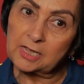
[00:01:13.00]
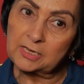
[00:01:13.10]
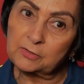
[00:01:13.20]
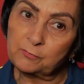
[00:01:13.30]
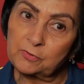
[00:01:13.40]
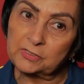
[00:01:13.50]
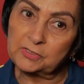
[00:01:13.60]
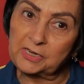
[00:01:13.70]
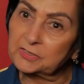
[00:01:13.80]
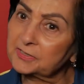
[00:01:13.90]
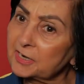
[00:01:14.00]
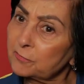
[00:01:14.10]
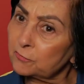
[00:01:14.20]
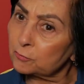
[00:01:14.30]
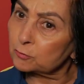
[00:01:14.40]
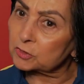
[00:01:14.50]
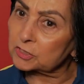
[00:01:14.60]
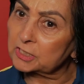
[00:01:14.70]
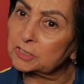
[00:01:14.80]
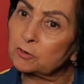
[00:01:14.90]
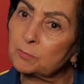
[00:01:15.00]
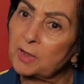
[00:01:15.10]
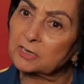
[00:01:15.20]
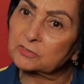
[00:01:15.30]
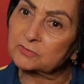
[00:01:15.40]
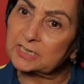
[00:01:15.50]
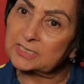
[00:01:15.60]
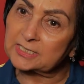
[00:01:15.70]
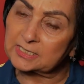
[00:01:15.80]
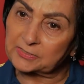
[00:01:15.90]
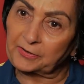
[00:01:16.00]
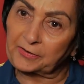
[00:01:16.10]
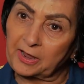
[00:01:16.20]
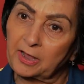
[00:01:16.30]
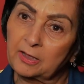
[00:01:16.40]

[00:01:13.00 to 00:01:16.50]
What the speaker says: It was near the Red Fort, in the old part of Delhi 6 area,